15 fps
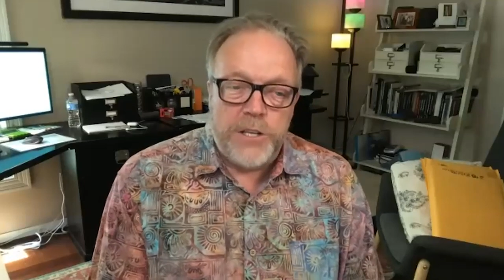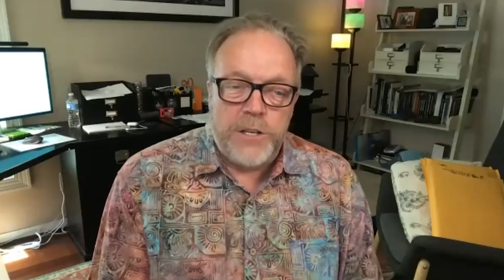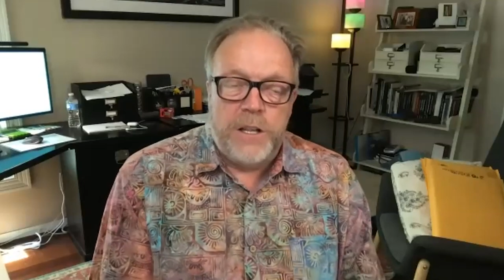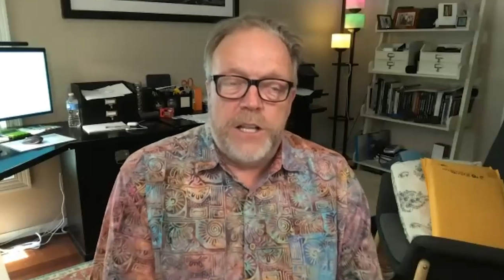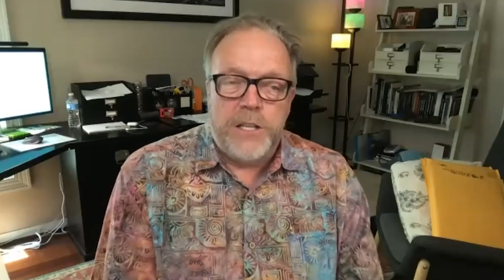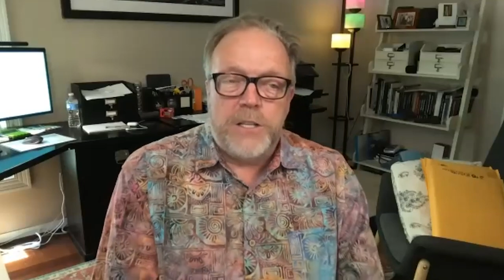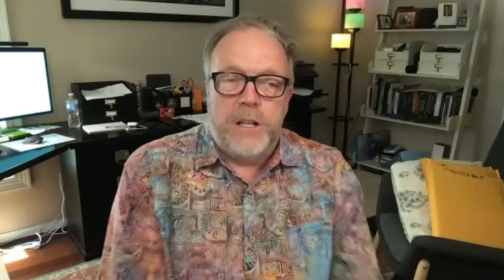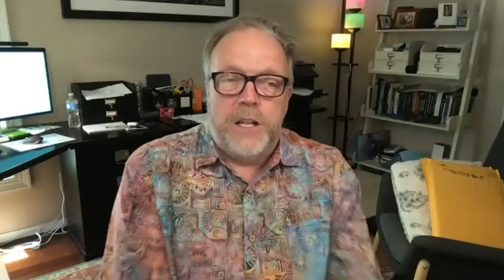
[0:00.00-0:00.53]
So
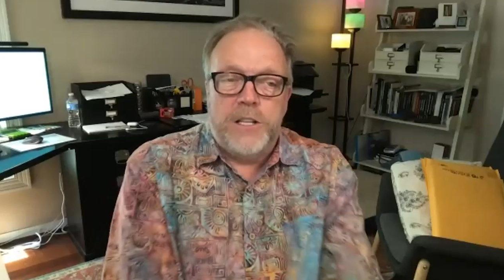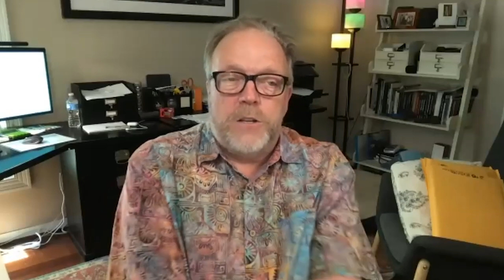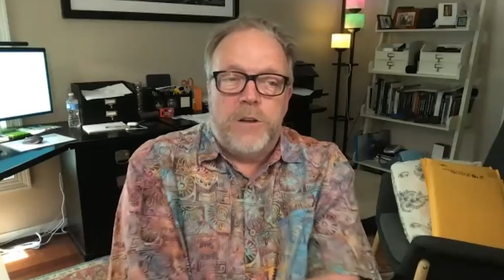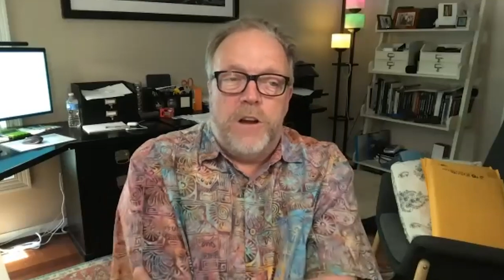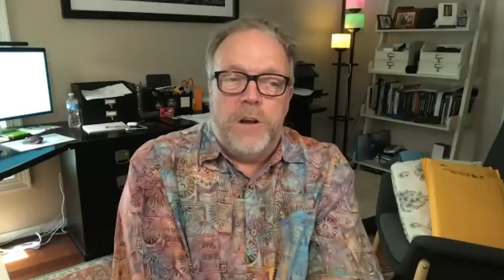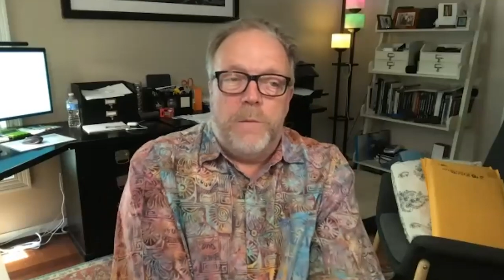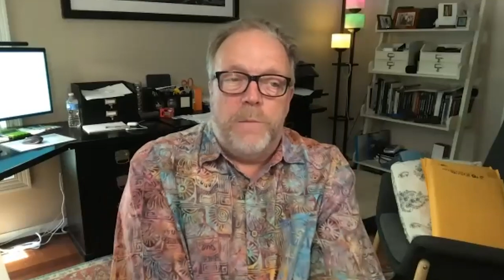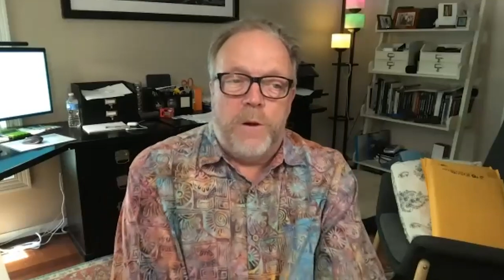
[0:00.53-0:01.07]
let's
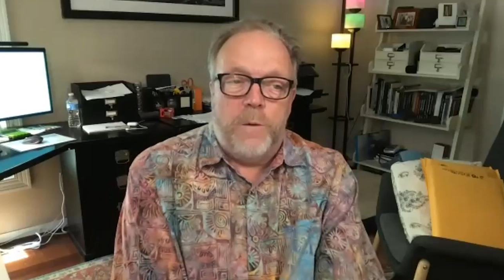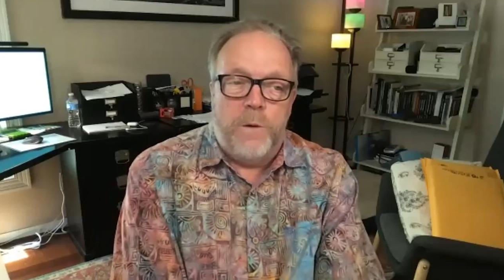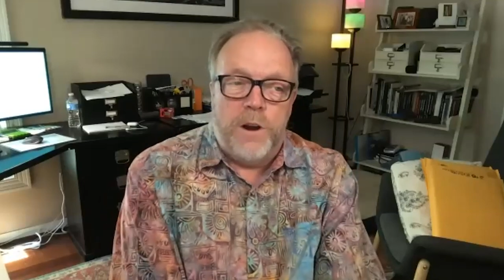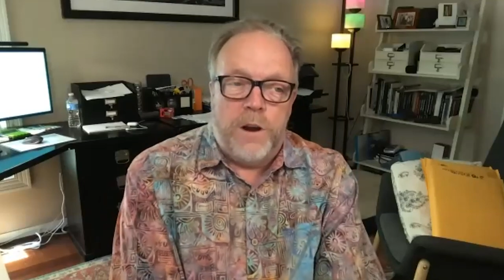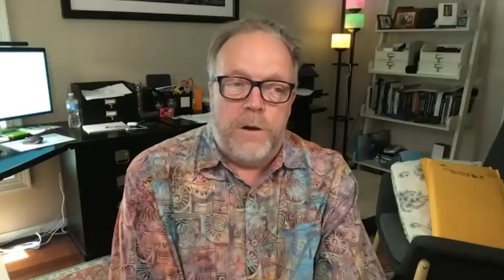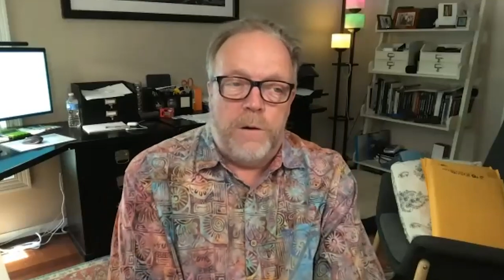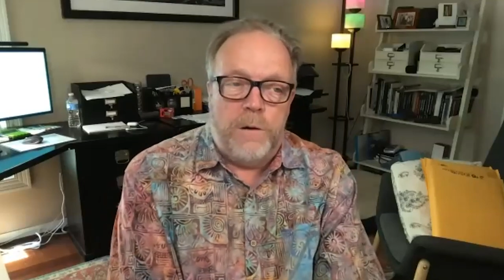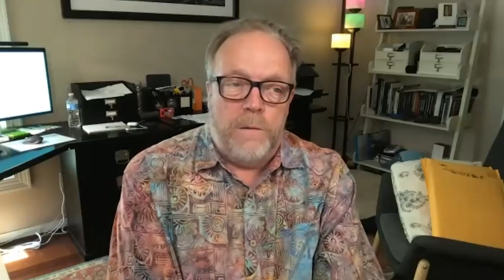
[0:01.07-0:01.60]
talk about
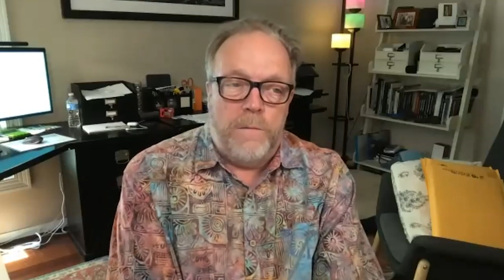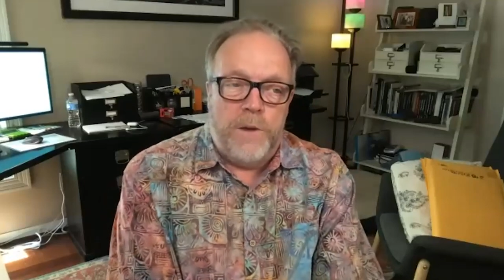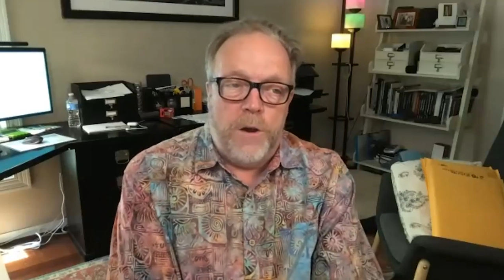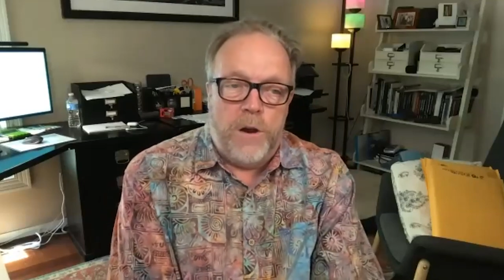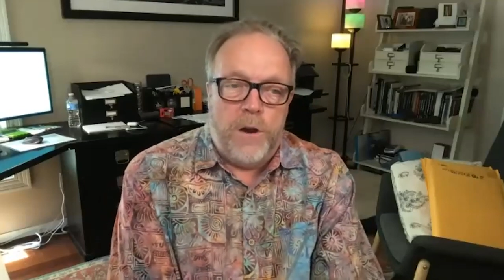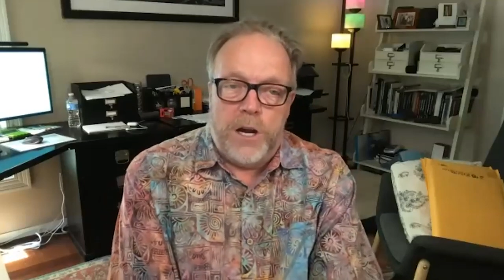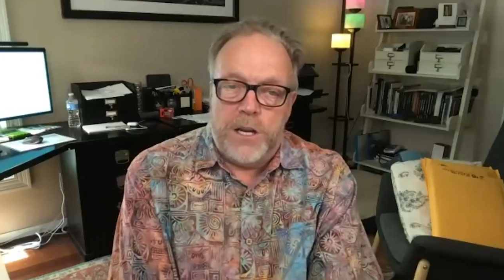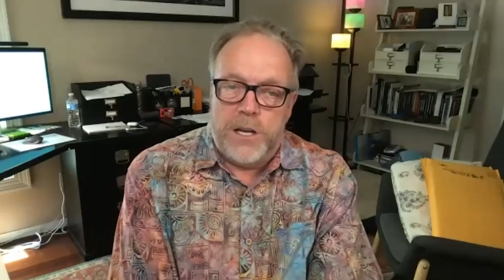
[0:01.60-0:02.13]
where we
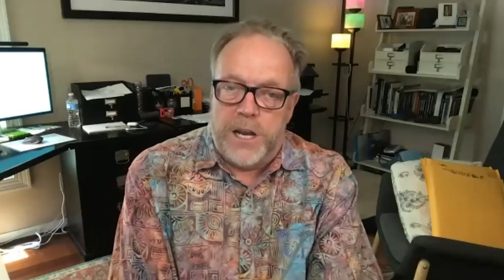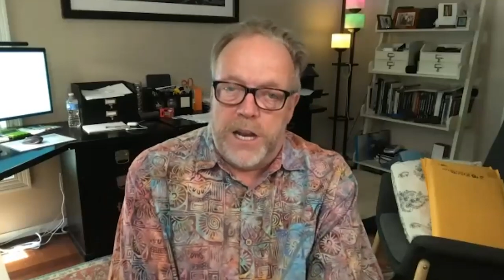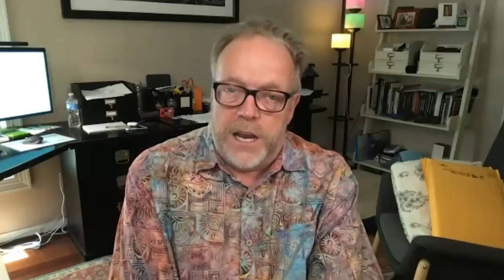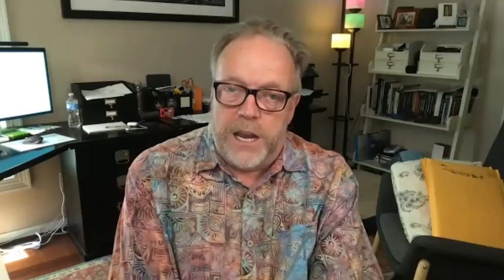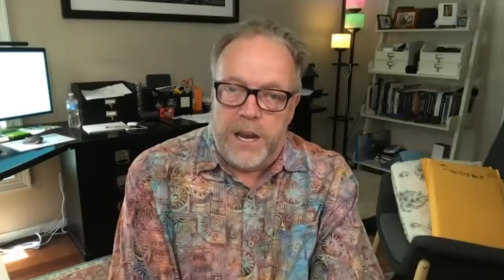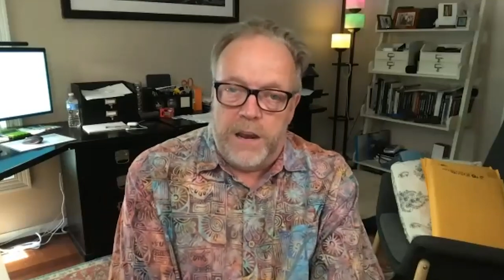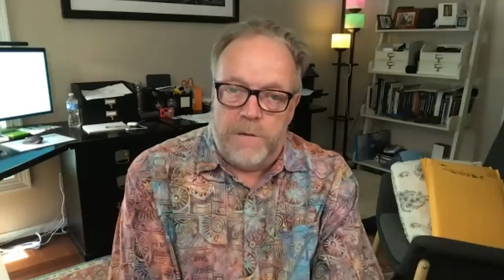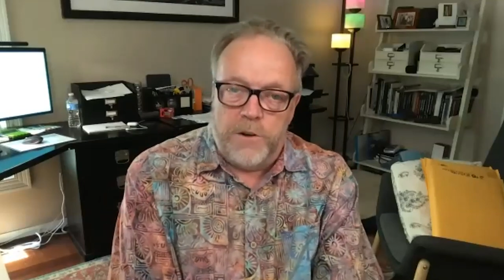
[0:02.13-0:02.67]
are
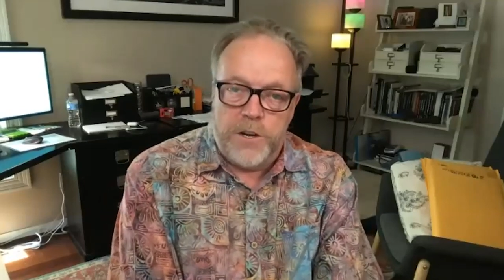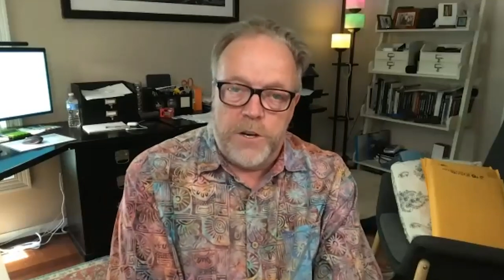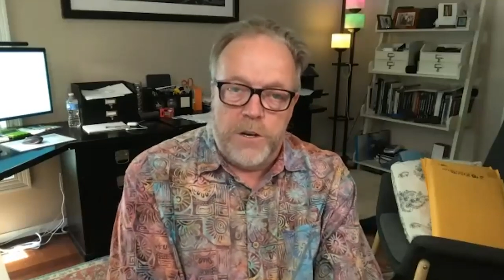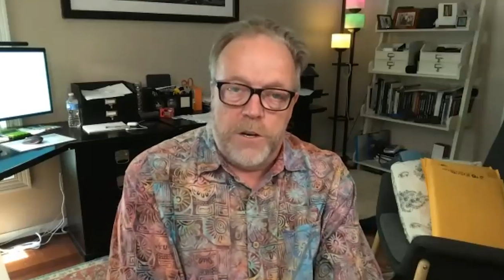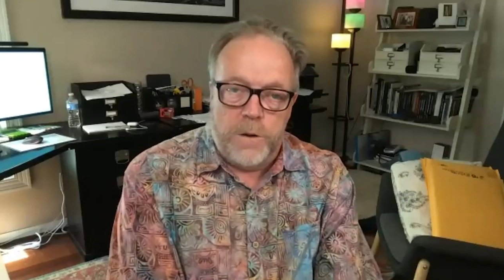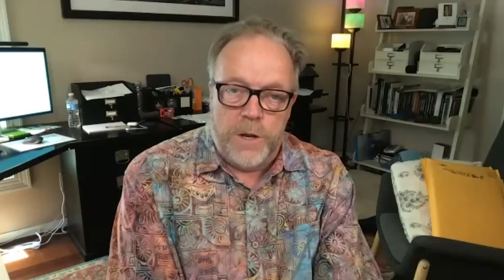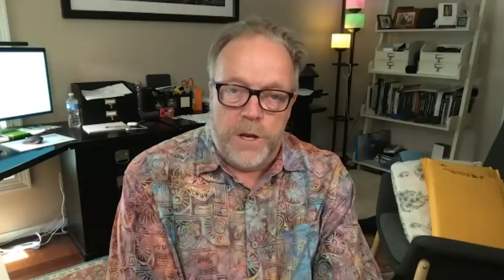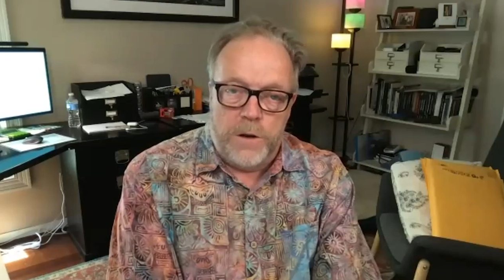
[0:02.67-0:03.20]
today and what you're
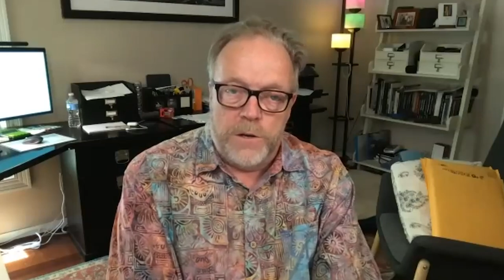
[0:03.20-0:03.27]
doing.